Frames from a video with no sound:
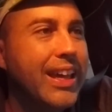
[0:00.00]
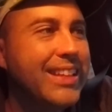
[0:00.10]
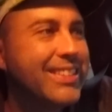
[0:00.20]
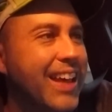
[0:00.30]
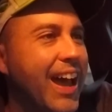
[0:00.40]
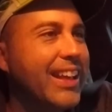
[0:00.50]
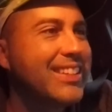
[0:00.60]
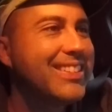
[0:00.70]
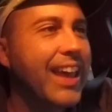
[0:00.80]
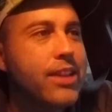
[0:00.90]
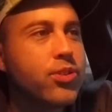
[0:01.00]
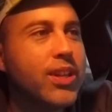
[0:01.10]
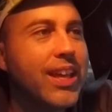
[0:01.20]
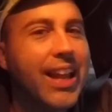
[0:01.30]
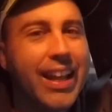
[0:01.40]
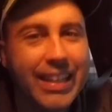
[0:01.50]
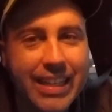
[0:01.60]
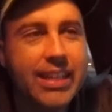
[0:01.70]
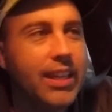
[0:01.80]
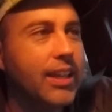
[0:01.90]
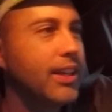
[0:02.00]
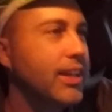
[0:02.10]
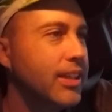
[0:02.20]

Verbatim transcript: It's like scheduled in like eating.